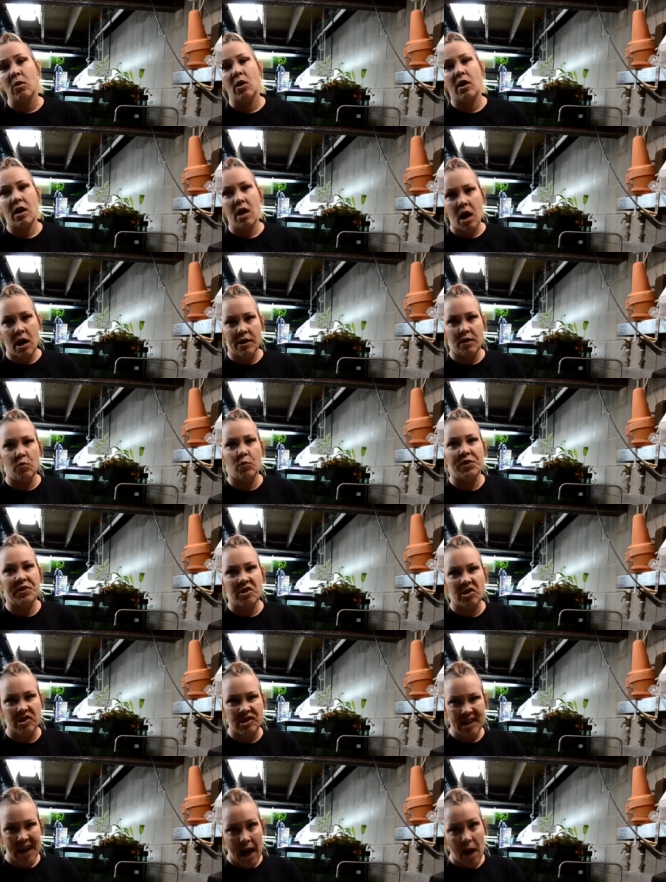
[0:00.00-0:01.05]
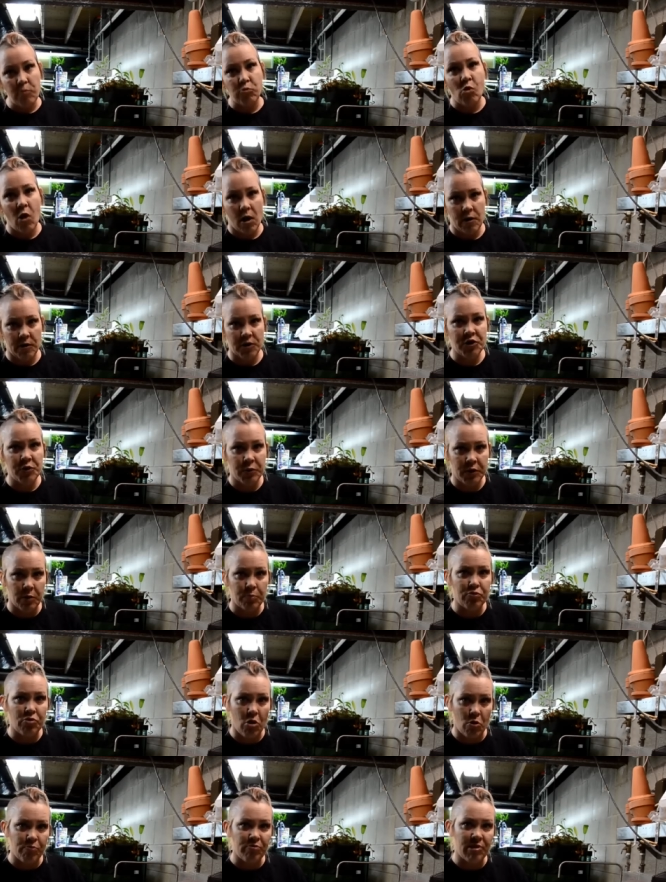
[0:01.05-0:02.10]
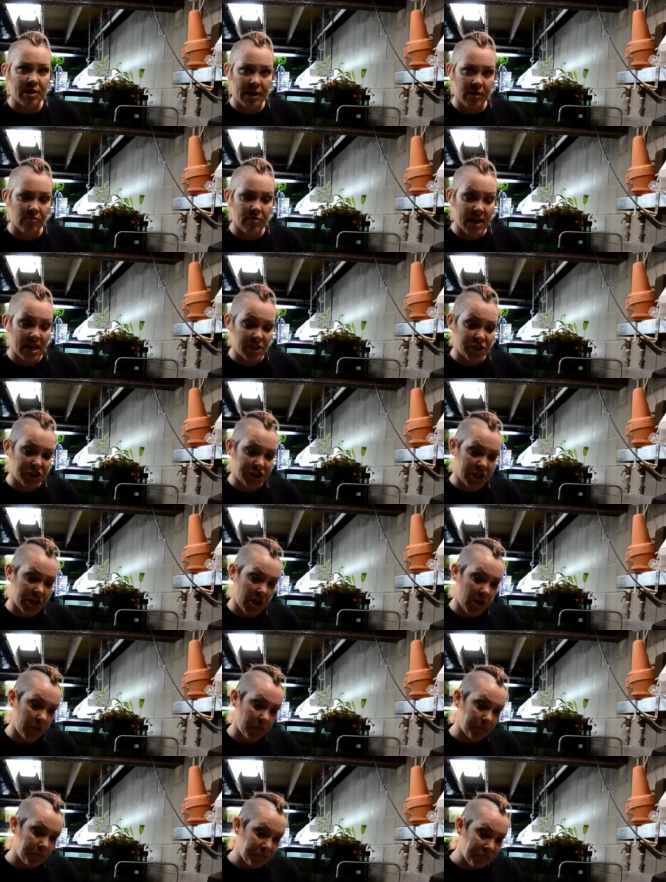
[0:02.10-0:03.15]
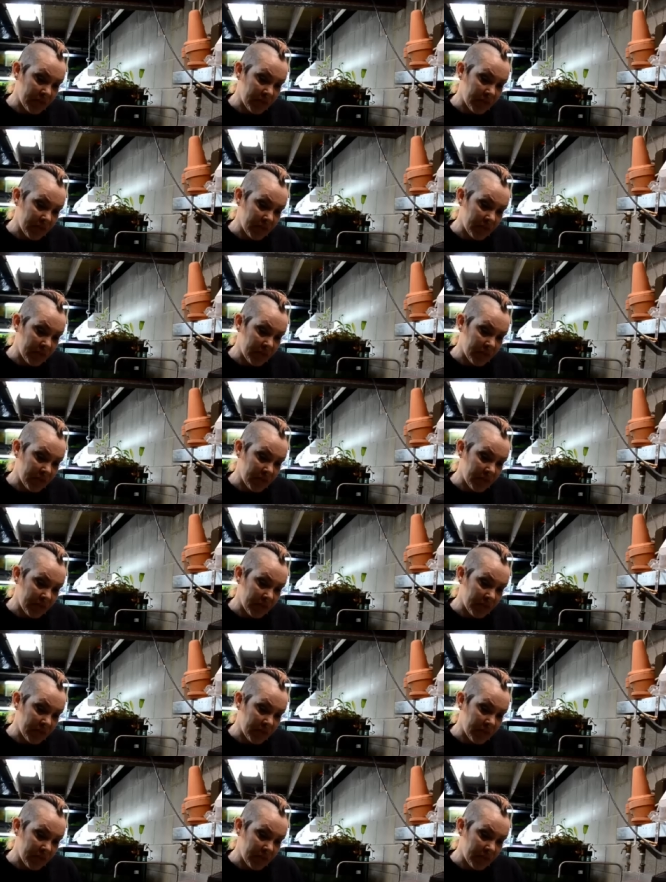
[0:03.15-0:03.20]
or cut it with your tap water to an appropriate ratio.